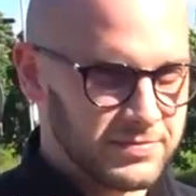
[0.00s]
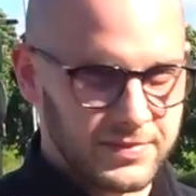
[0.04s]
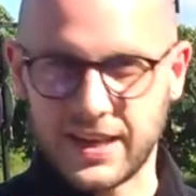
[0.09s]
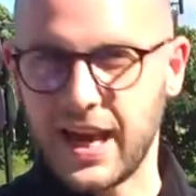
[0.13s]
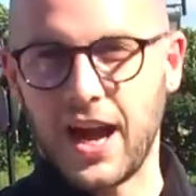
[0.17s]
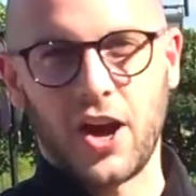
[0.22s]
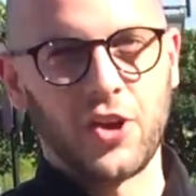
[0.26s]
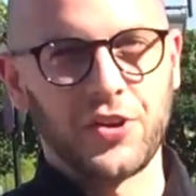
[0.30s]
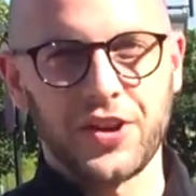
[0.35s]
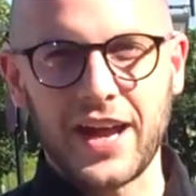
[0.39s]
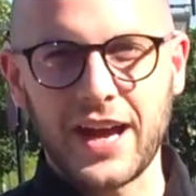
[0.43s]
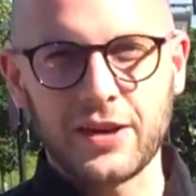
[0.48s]

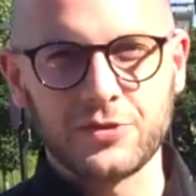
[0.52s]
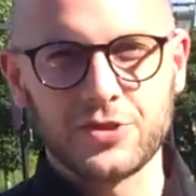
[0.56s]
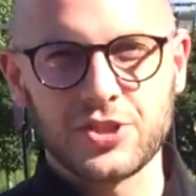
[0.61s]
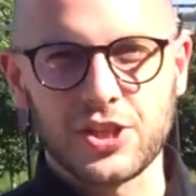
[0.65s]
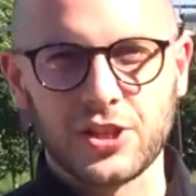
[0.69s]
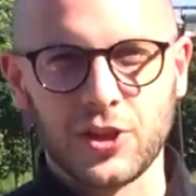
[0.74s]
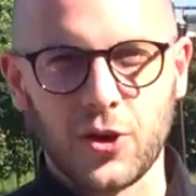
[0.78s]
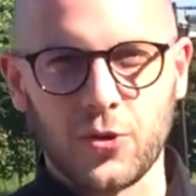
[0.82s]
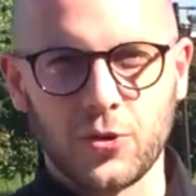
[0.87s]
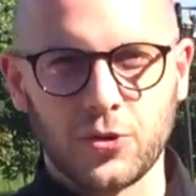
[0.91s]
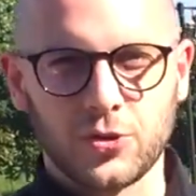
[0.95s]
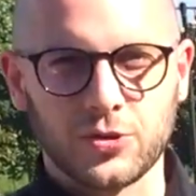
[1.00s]
Get on down to
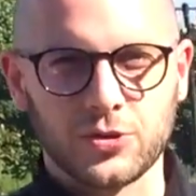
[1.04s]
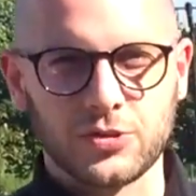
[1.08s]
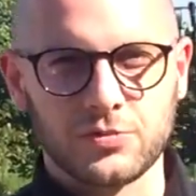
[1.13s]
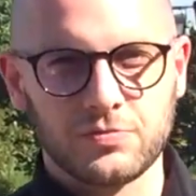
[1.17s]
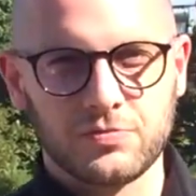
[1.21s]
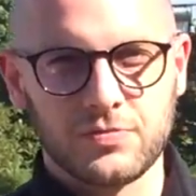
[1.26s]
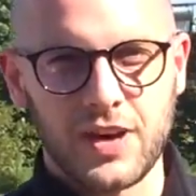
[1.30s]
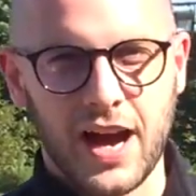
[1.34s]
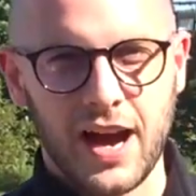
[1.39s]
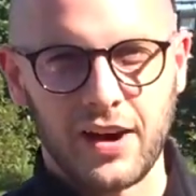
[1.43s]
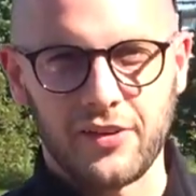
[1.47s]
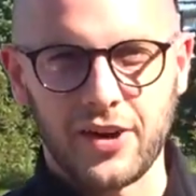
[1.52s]
your local
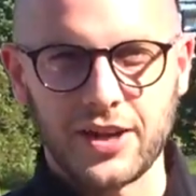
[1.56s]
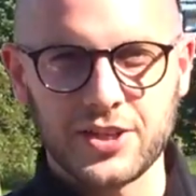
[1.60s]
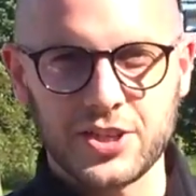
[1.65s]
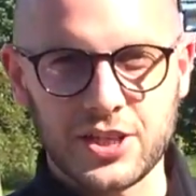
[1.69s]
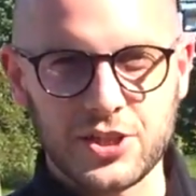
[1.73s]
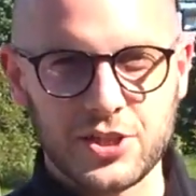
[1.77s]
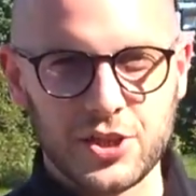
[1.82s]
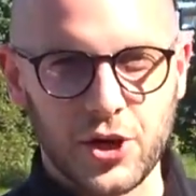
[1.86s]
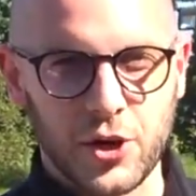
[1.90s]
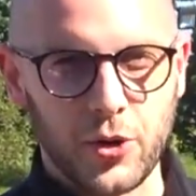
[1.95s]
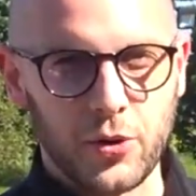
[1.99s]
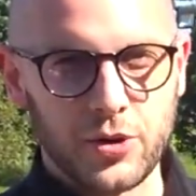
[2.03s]

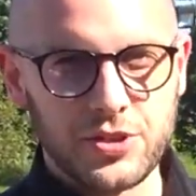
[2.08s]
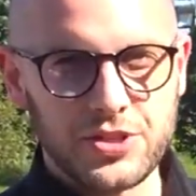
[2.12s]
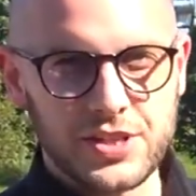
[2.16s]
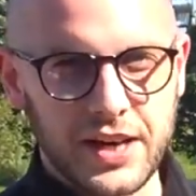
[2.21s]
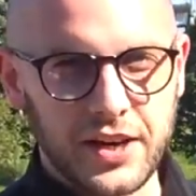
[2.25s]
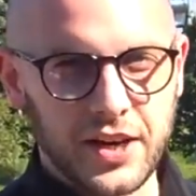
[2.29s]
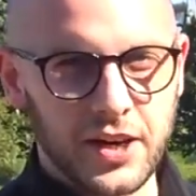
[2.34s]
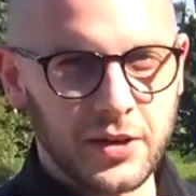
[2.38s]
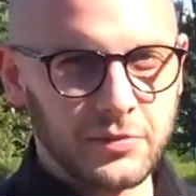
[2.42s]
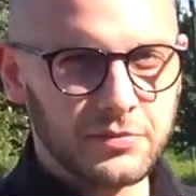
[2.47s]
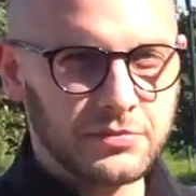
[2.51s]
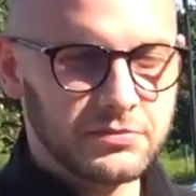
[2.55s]
RRG Toyota
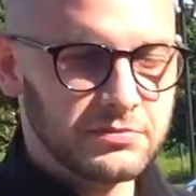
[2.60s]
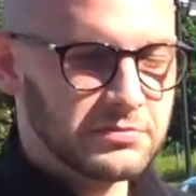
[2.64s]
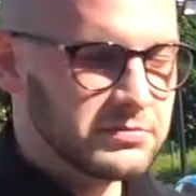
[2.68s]
Centre,